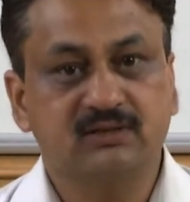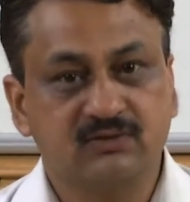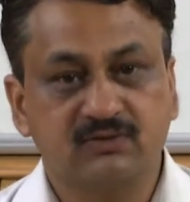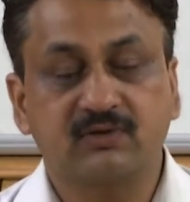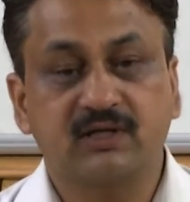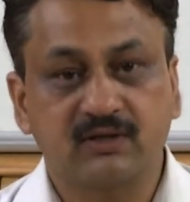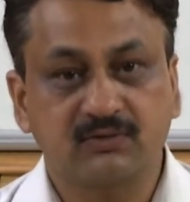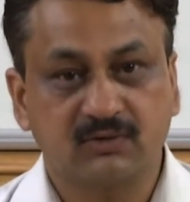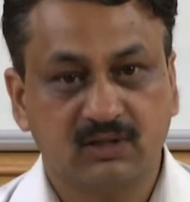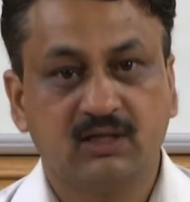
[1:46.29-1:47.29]
So you can
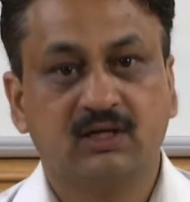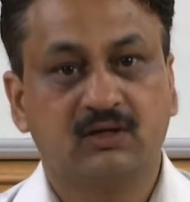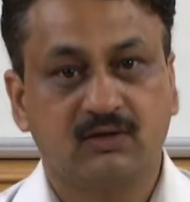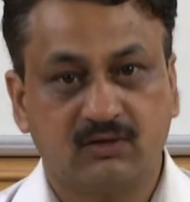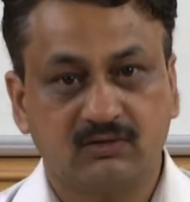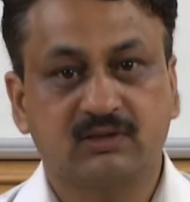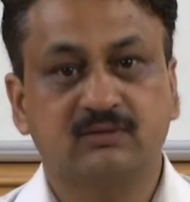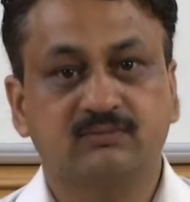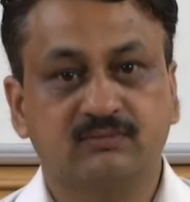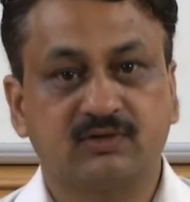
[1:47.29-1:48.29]
have long
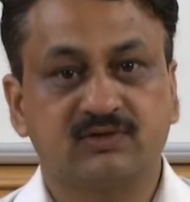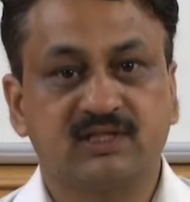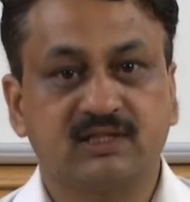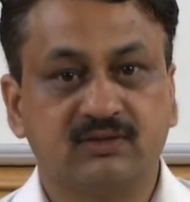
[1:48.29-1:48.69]
term project,